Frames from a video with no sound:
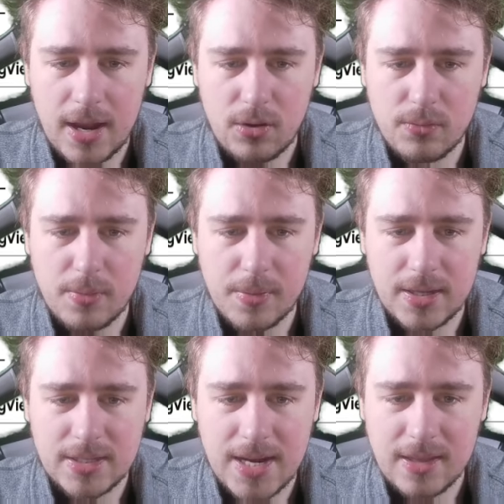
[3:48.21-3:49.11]
I don't remember the
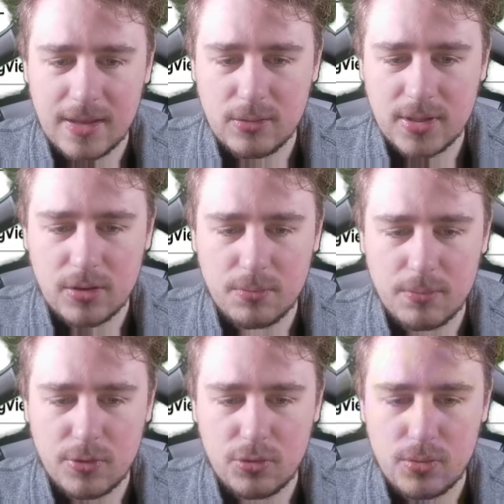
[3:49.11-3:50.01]
exact thing. It was like
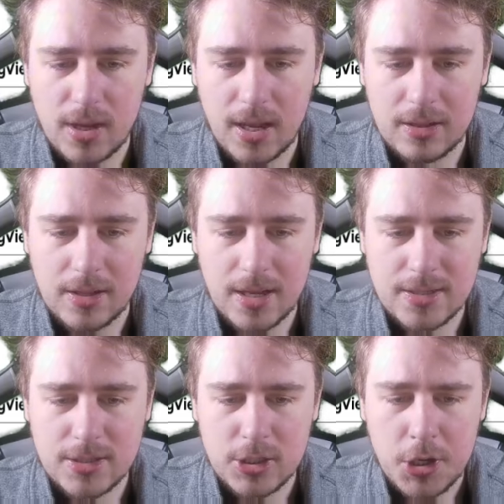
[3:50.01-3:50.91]
2K
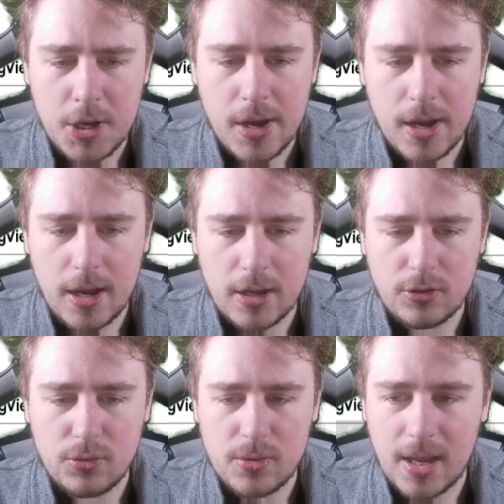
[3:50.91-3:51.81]
less,
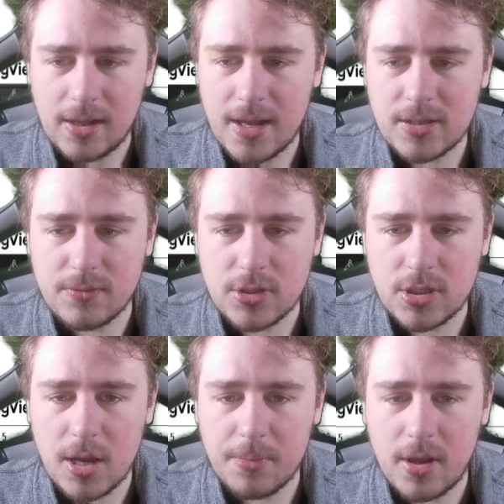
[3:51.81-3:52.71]
2K less for
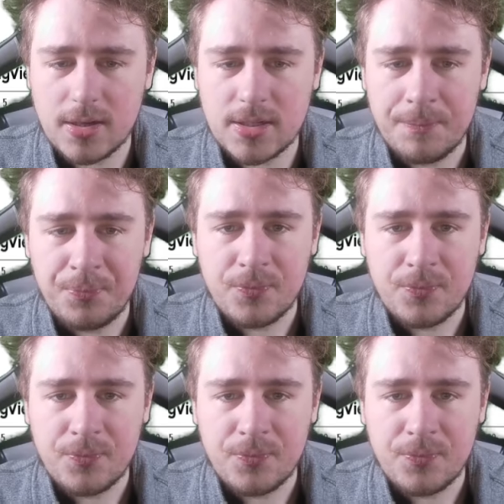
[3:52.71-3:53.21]
stop loss.